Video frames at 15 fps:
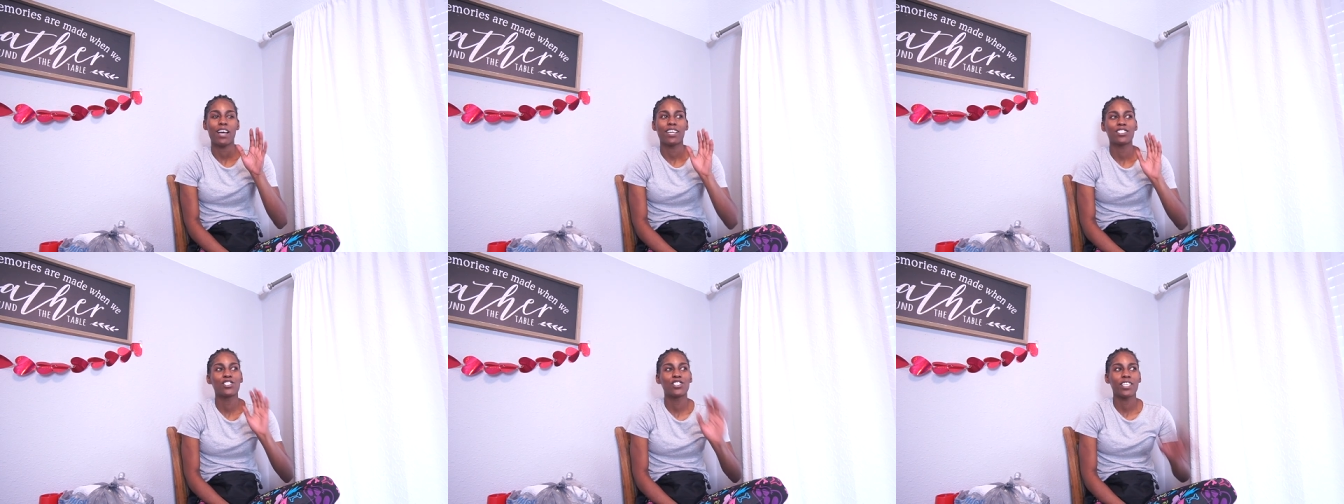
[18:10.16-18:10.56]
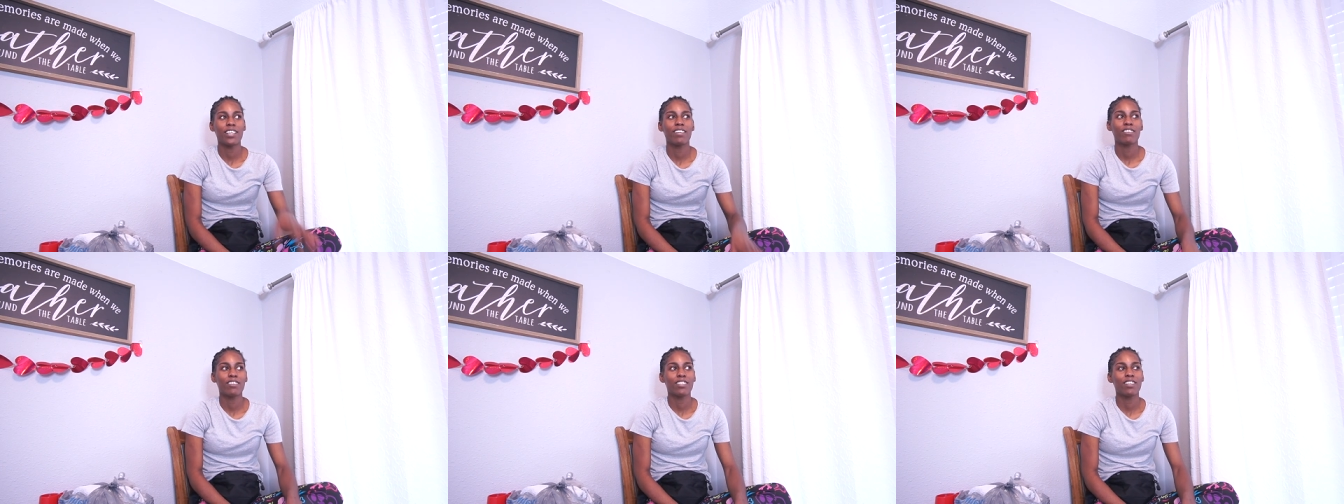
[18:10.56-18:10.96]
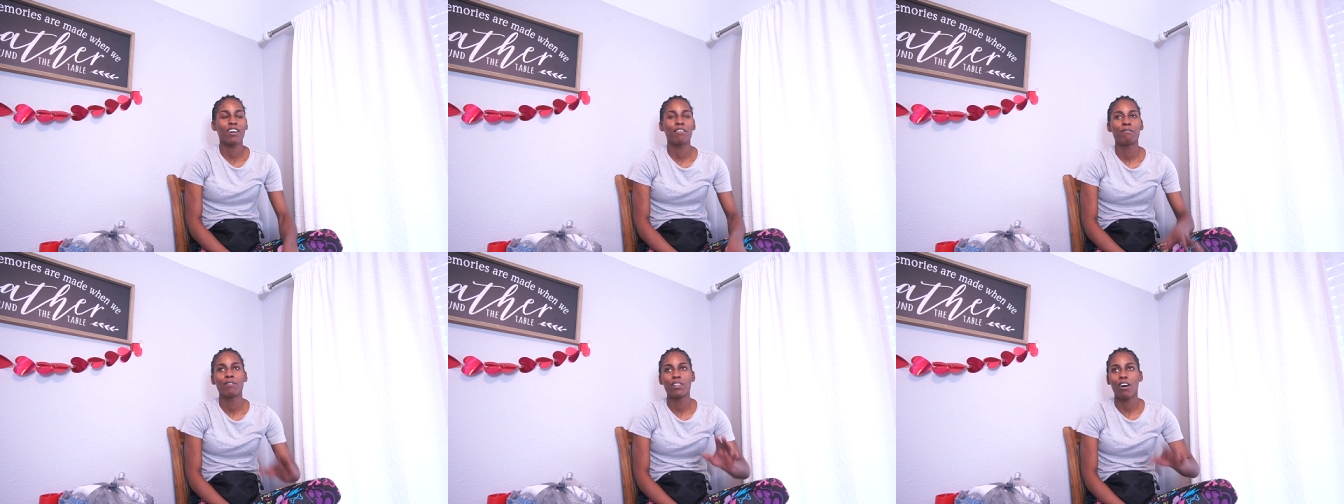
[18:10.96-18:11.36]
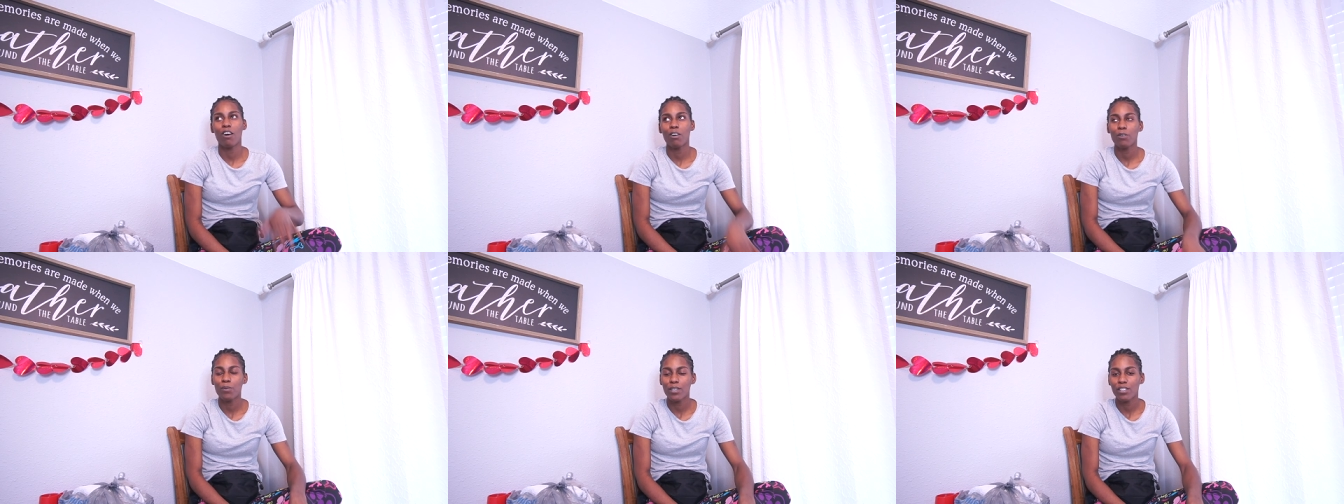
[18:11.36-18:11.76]
I shared a
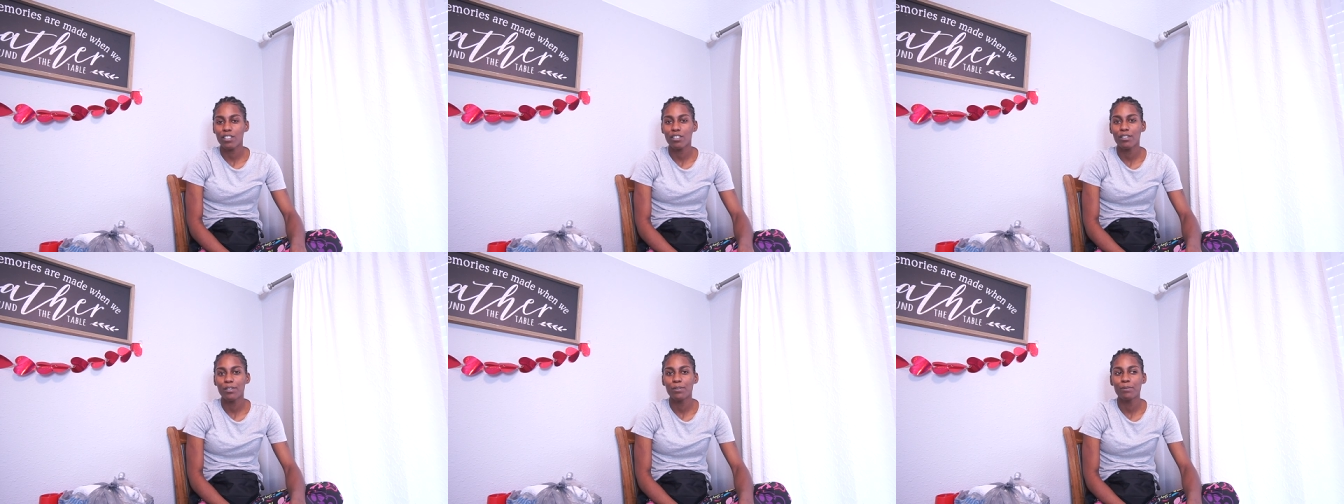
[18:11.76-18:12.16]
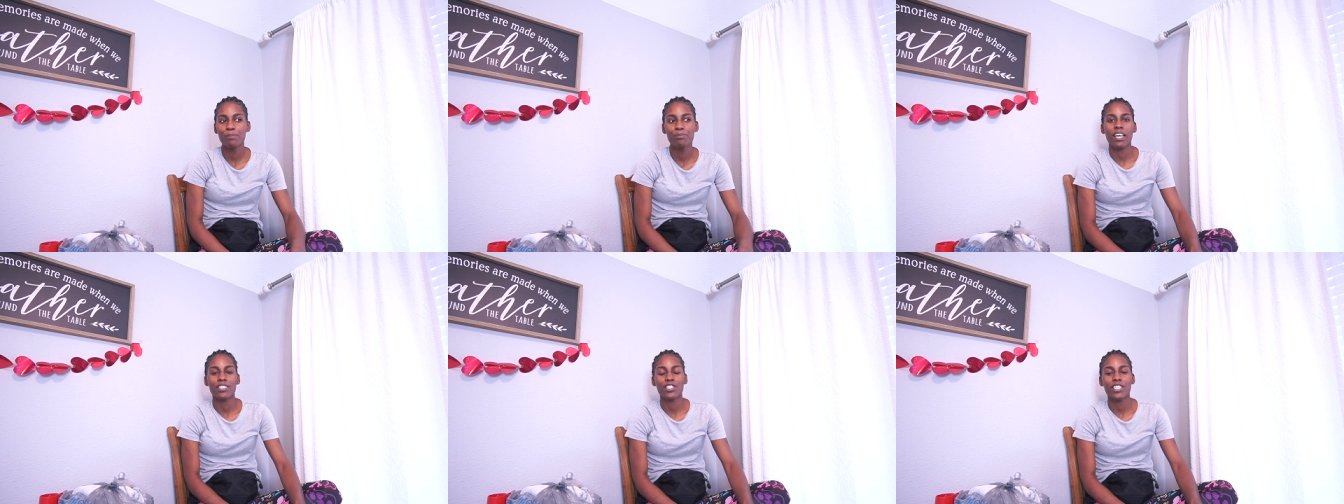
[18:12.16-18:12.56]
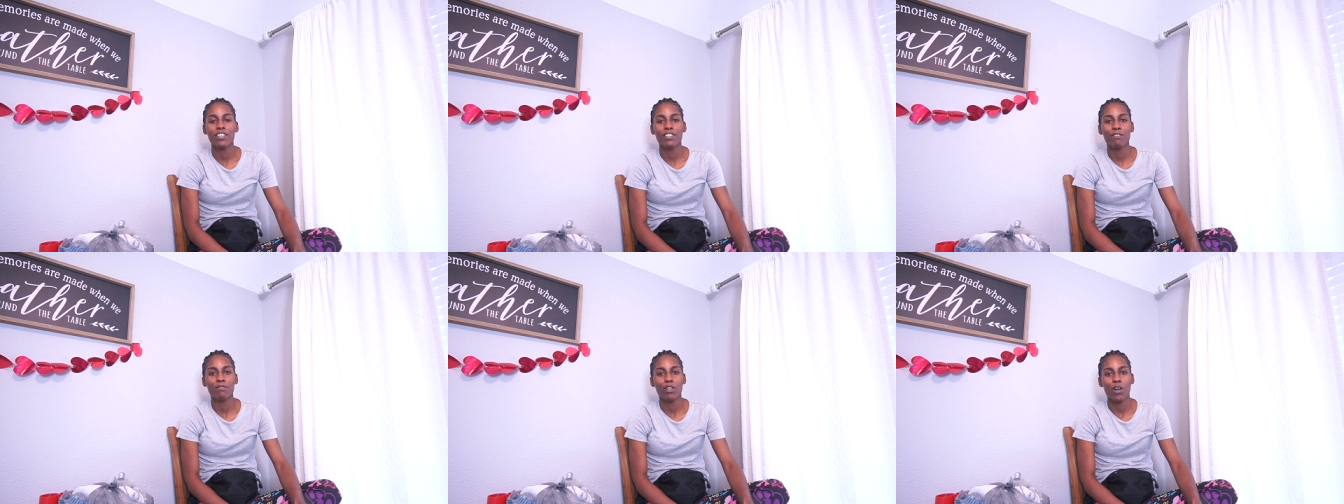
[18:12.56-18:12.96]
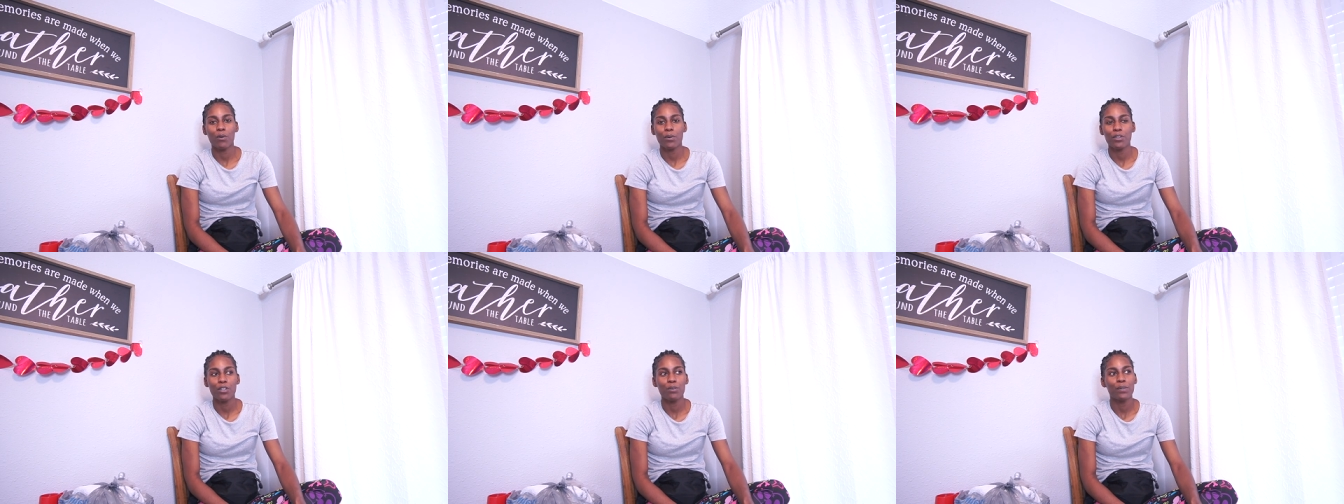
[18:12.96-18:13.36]
vlog with you. I shared a vlog
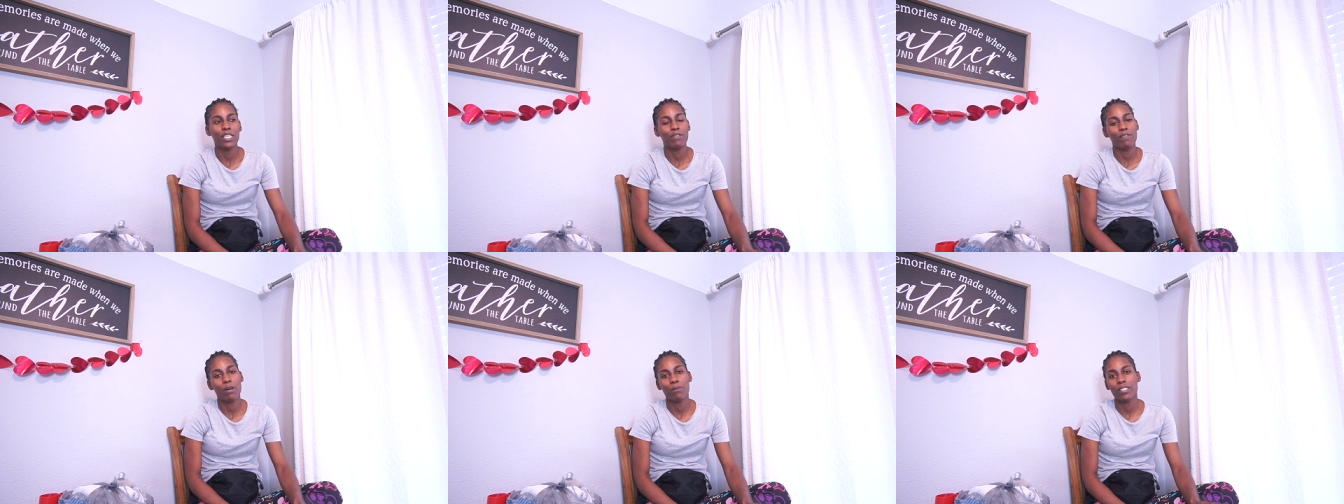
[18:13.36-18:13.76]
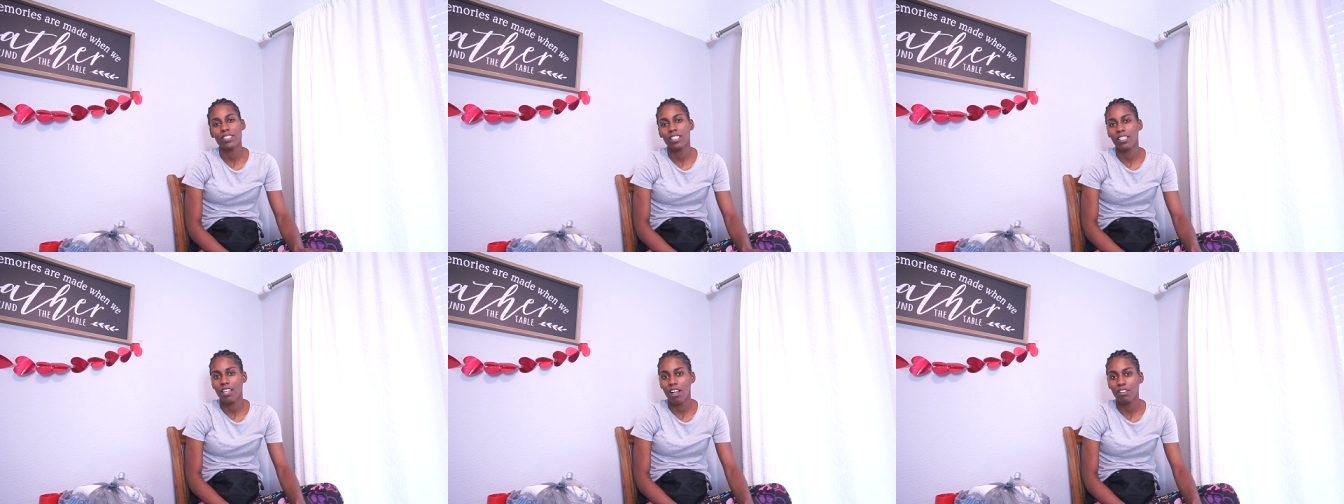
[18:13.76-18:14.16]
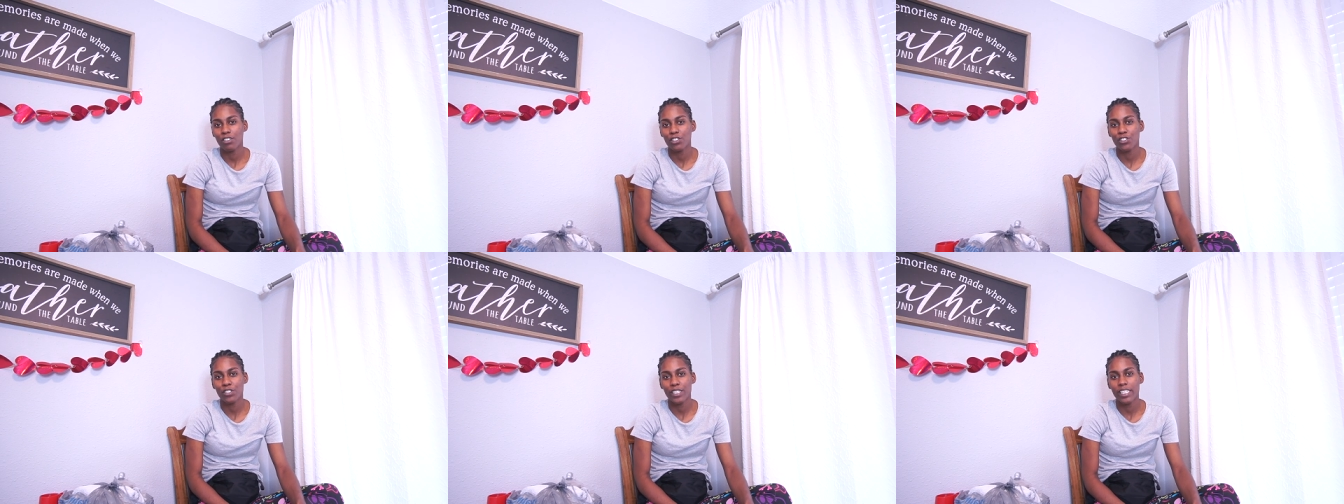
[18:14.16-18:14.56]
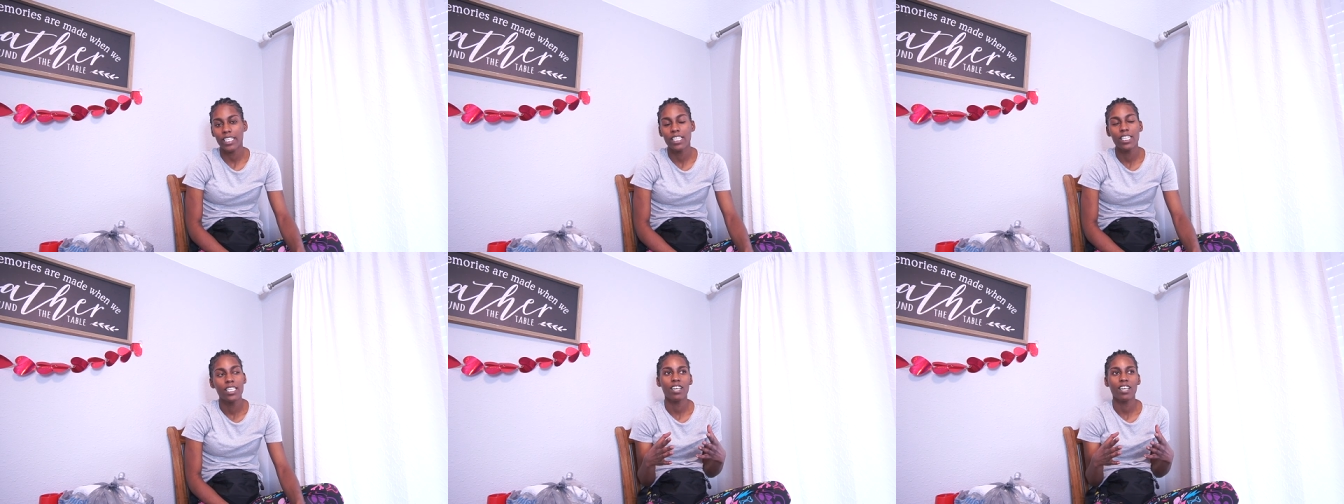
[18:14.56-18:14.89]
with you whenever I went to the Dollar Tree.